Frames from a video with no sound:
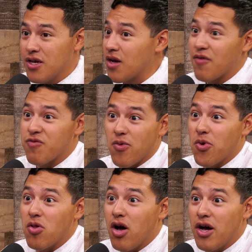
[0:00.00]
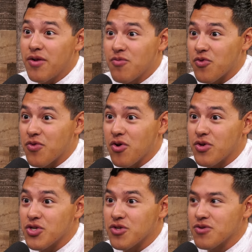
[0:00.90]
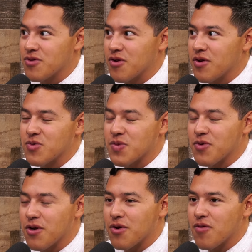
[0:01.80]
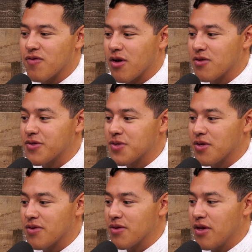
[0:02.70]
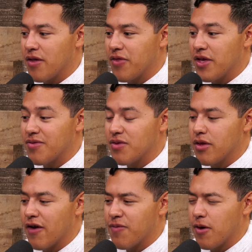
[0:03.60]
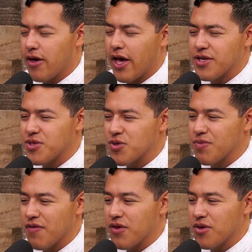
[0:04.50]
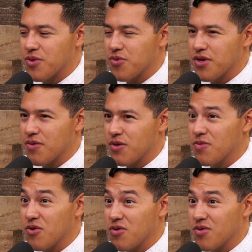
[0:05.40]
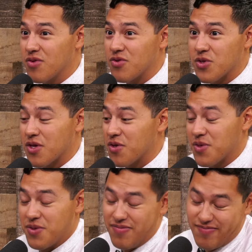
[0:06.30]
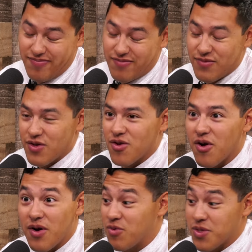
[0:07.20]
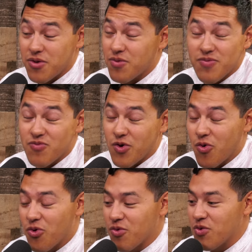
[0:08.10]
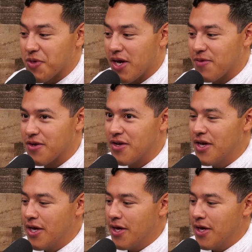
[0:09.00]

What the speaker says: I've flown a lot with no issues. You know, I wasn't put on a no fly list. The FBI has used my video to indict people just because, you know, I was there recording what was happening. Yeah.